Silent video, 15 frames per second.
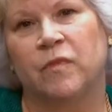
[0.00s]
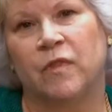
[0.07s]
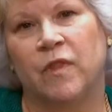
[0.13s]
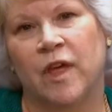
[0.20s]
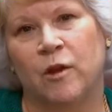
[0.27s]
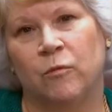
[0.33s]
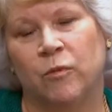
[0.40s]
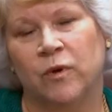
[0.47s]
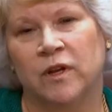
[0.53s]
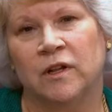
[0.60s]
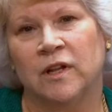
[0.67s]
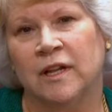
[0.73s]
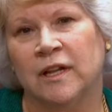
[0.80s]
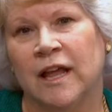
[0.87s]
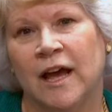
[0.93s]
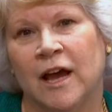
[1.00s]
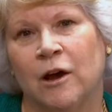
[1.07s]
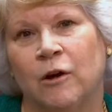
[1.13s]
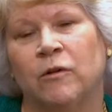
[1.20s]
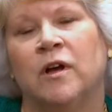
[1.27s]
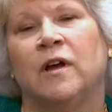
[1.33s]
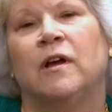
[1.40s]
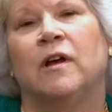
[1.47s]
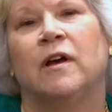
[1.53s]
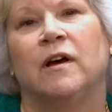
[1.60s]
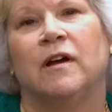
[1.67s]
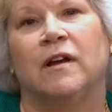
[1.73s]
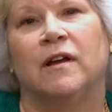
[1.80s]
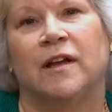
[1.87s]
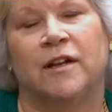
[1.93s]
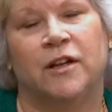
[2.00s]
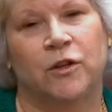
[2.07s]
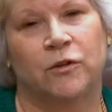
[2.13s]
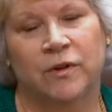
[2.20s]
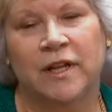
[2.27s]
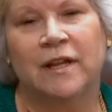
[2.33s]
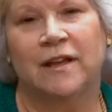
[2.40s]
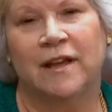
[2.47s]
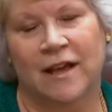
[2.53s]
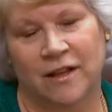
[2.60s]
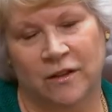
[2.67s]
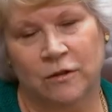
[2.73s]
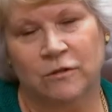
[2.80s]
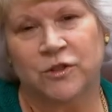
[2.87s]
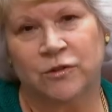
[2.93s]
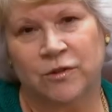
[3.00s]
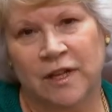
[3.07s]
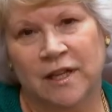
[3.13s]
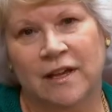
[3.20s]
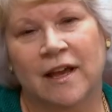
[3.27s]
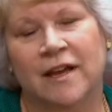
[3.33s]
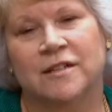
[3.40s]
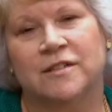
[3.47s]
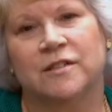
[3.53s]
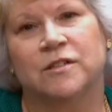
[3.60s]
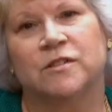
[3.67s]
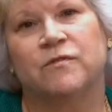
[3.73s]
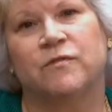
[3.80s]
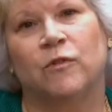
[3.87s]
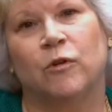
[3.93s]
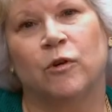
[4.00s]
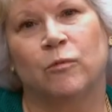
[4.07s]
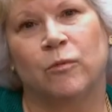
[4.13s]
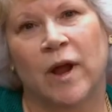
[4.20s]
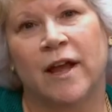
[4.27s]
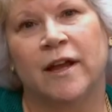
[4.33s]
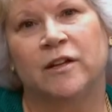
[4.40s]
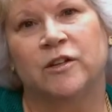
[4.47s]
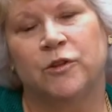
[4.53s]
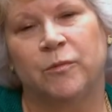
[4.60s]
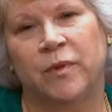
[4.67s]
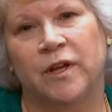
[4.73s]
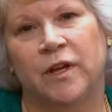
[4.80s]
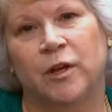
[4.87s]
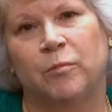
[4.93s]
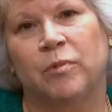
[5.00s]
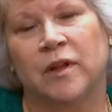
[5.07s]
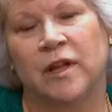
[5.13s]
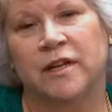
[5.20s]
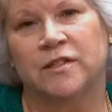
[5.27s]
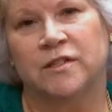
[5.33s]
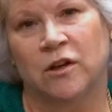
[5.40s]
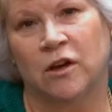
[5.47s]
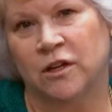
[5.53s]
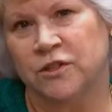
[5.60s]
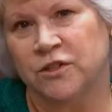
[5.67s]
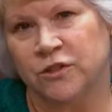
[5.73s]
they will allow in those unique cases for rank to be placed on a